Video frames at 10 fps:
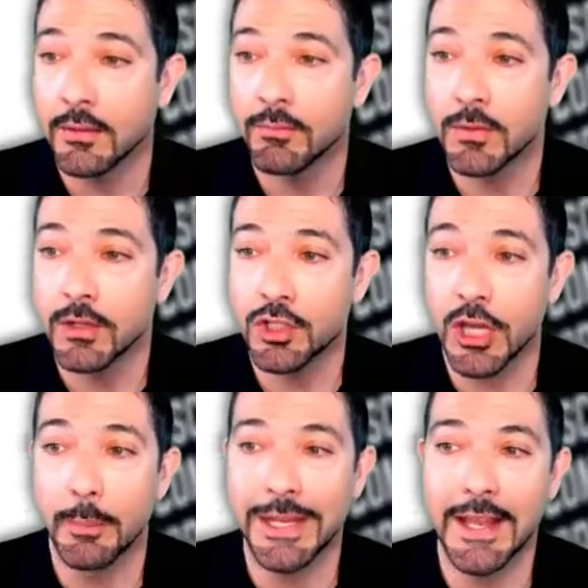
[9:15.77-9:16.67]

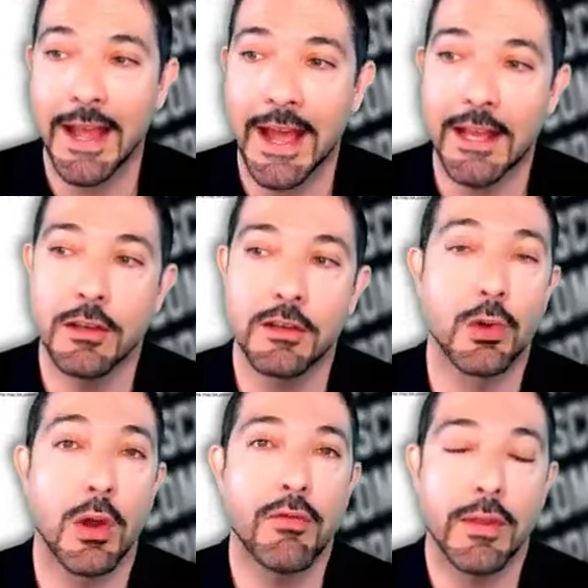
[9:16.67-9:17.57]
shall be denied and
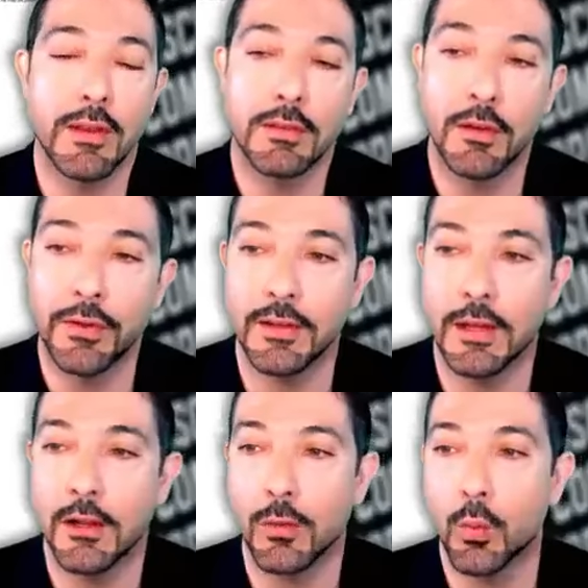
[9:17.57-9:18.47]
destroyed from the surface of the
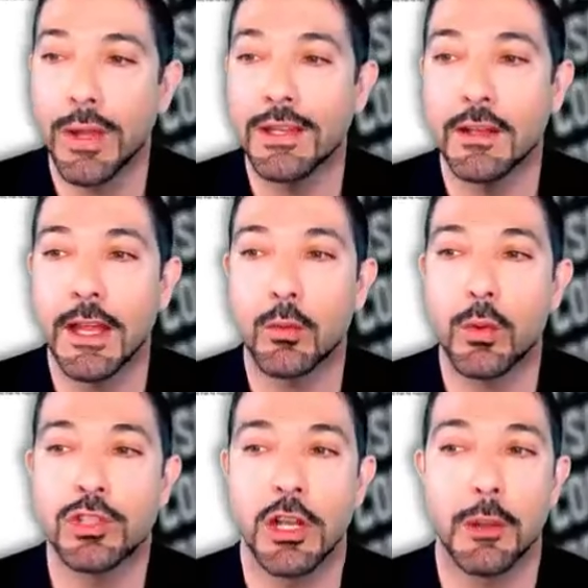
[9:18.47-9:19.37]
earth when the elect
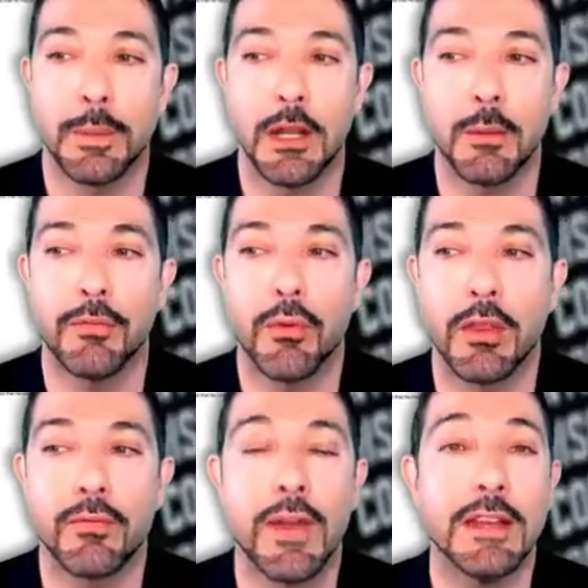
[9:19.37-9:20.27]
one shall appear before
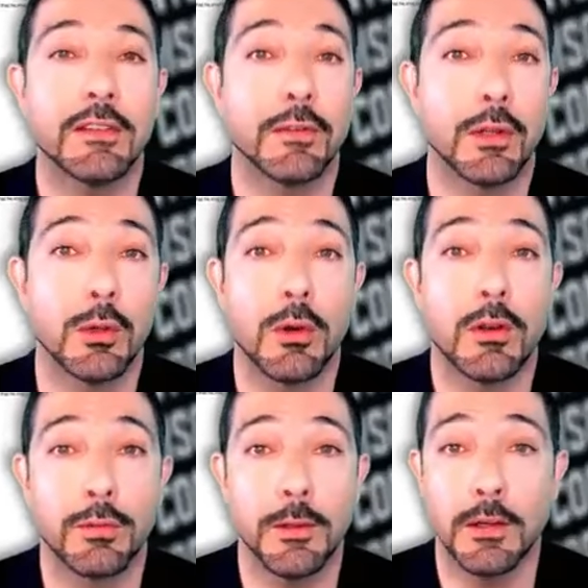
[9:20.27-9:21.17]
the face of the Lord of
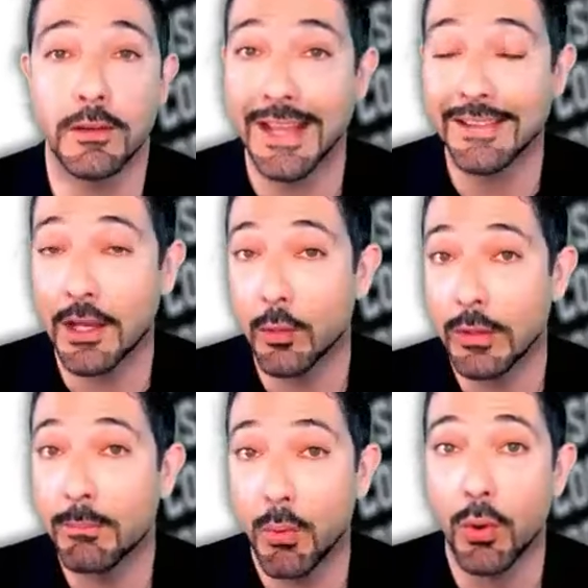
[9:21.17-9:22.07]
spirits. That's how
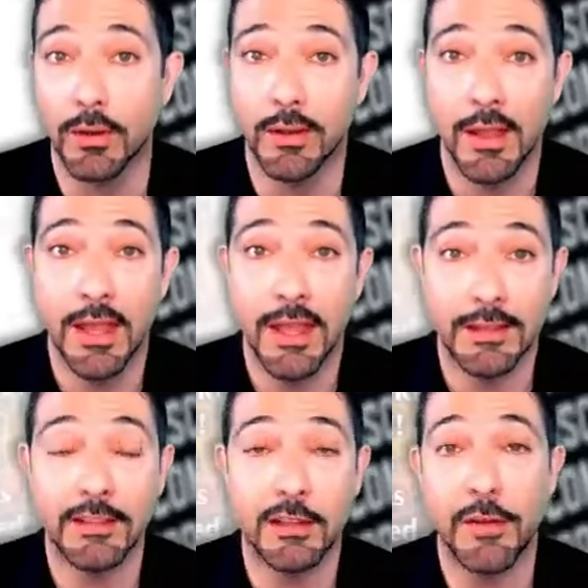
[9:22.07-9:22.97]
important
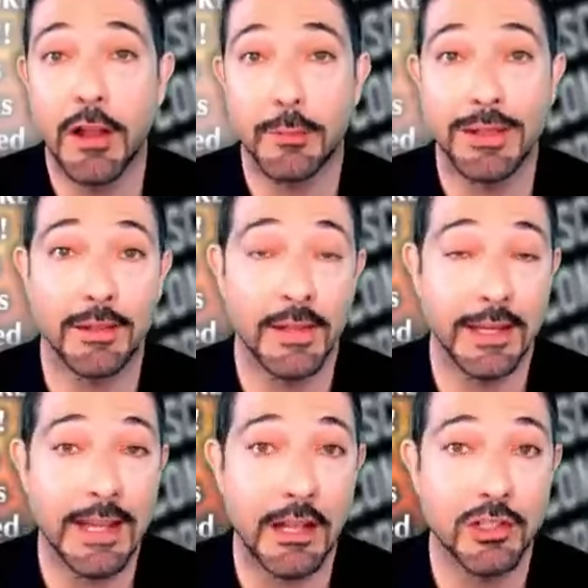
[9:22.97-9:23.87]
these developments in
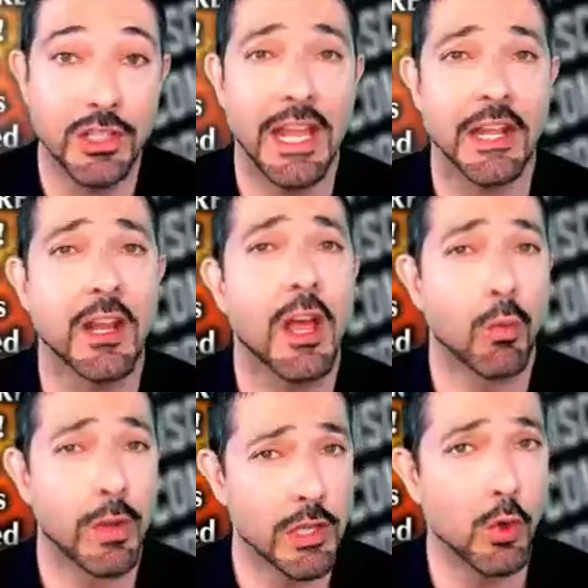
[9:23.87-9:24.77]
technology and
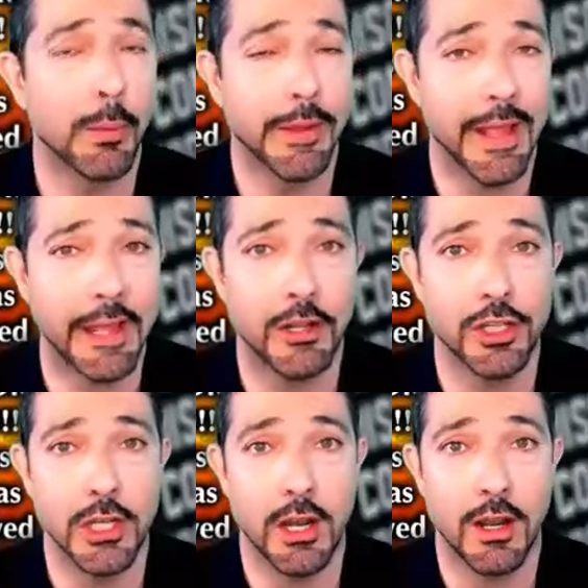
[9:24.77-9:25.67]
renewable
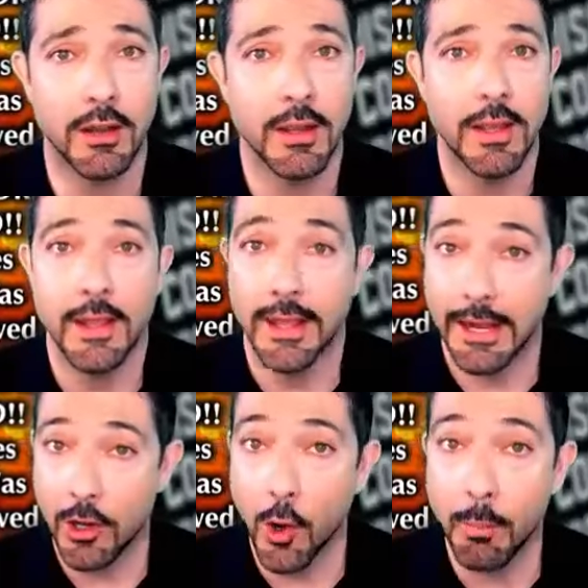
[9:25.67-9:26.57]
energy are. And
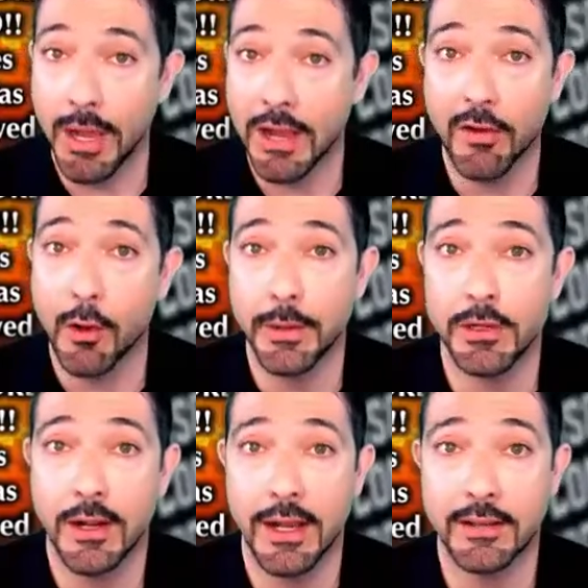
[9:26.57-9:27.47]
I hope I've opened
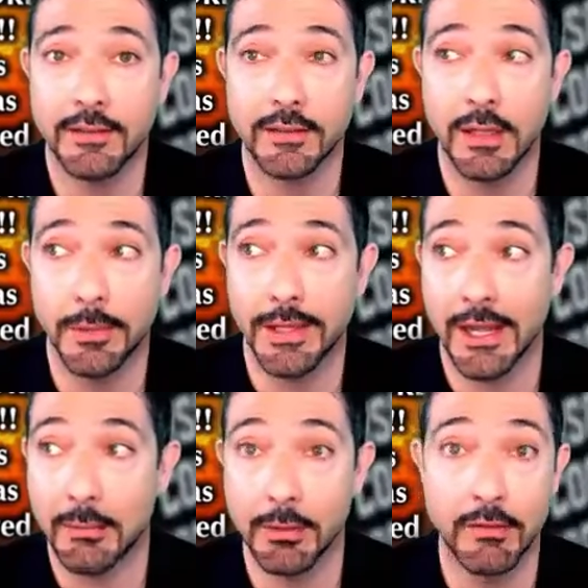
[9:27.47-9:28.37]
your eyes to something that I
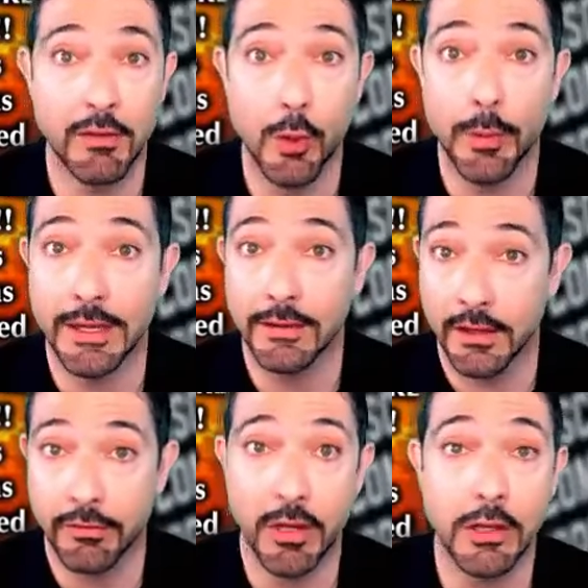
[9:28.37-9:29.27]
believe nobody has
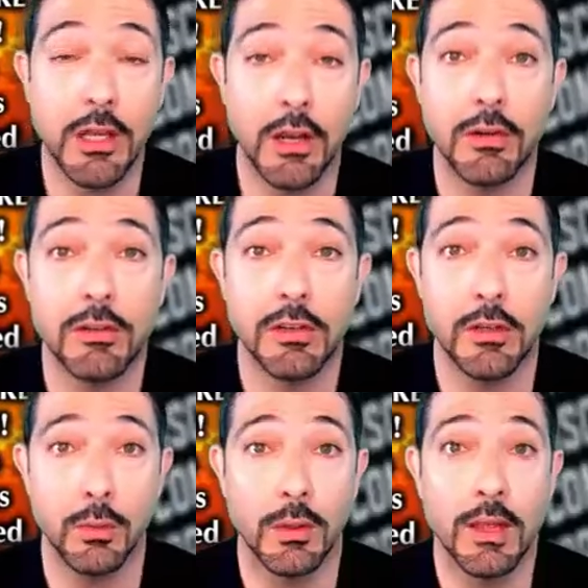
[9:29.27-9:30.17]
ever uncovered to you.
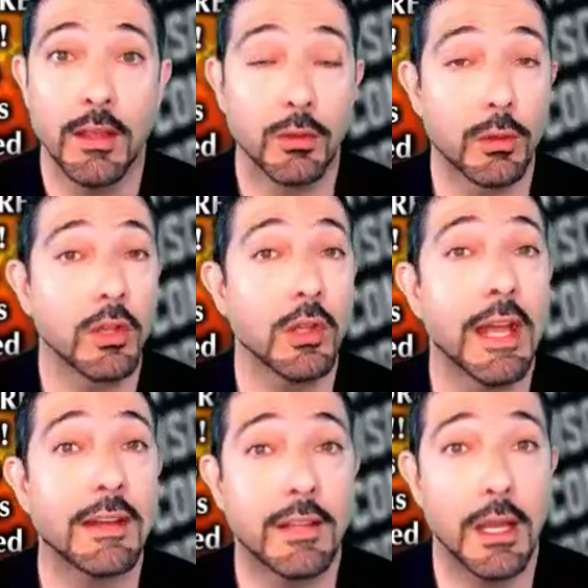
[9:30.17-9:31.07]
So until
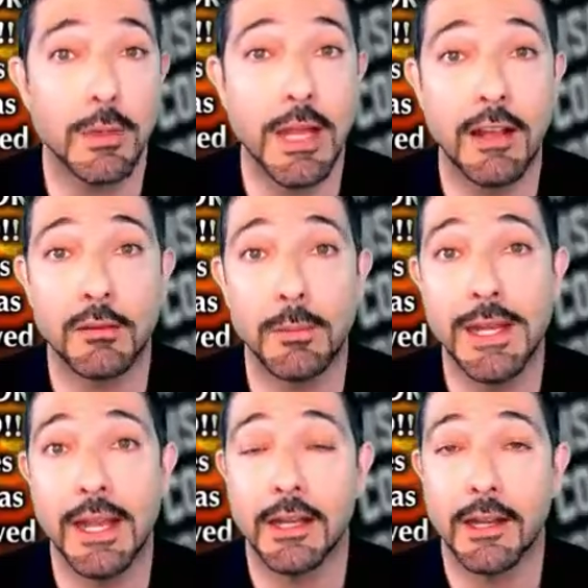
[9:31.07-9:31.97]
next time, Godspeed
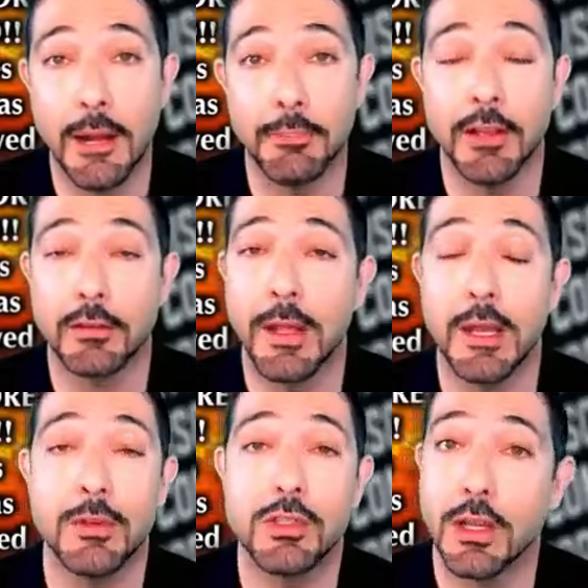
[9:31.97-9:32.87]
and God bless. My name
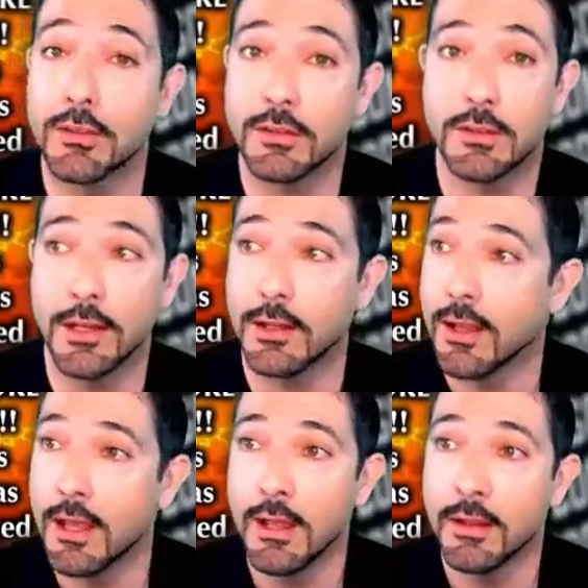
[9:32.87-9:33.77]
is Justice Knight.
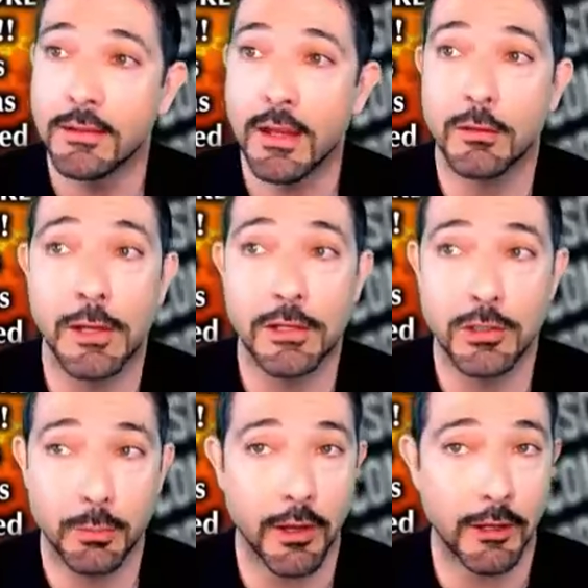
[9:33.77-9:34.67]
Say a special
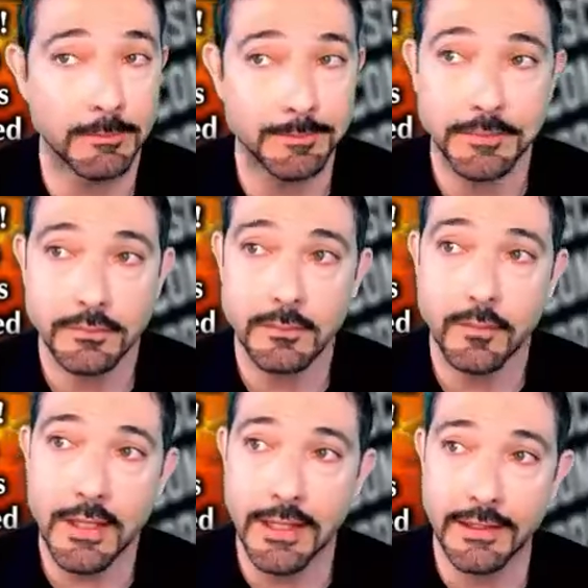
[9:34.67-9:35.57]
prayer
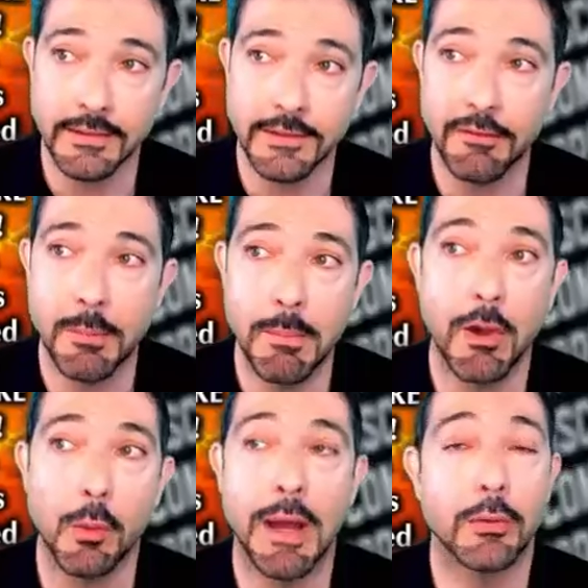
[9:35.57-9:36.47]
that the 7
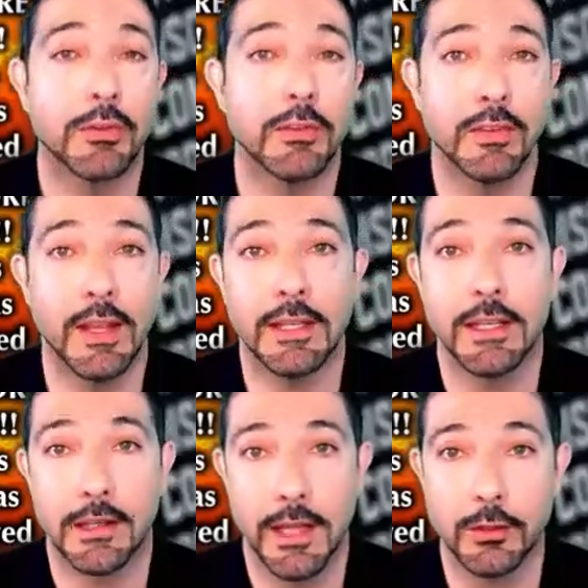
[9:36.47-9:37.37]
metal mountains and the
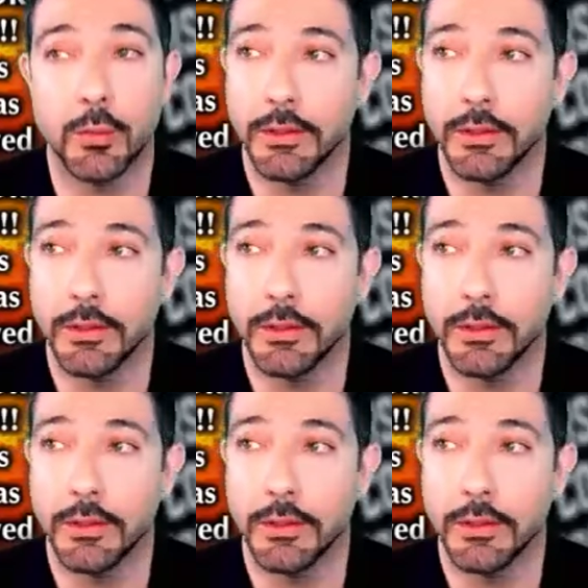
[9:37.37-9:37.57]
elect one